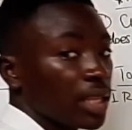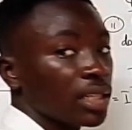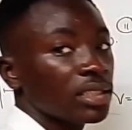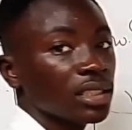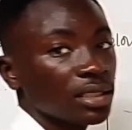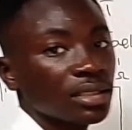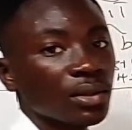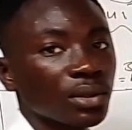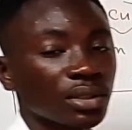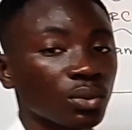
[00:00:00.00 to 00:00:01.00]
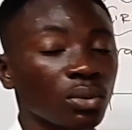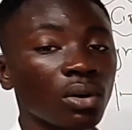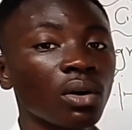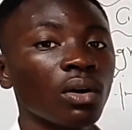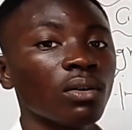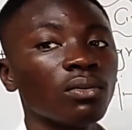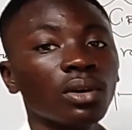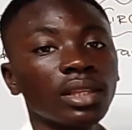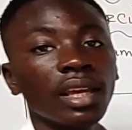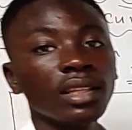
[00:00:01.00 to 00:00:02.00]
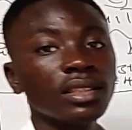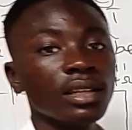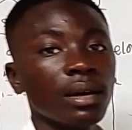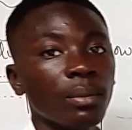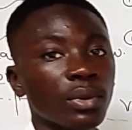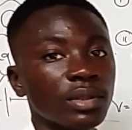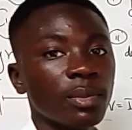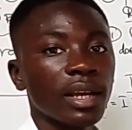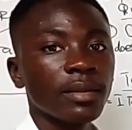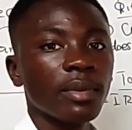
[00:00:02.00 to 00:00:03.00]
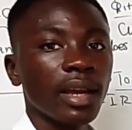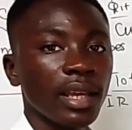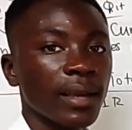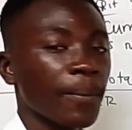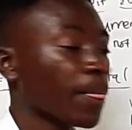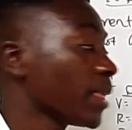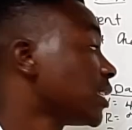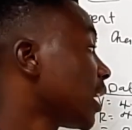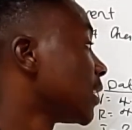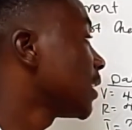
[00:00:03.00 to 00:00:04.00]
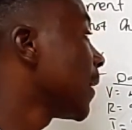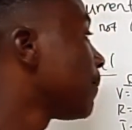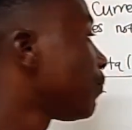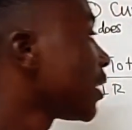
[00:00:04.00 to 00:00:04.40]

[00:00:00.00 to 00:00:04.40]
Energy is equals to voltage multiplied by the charge.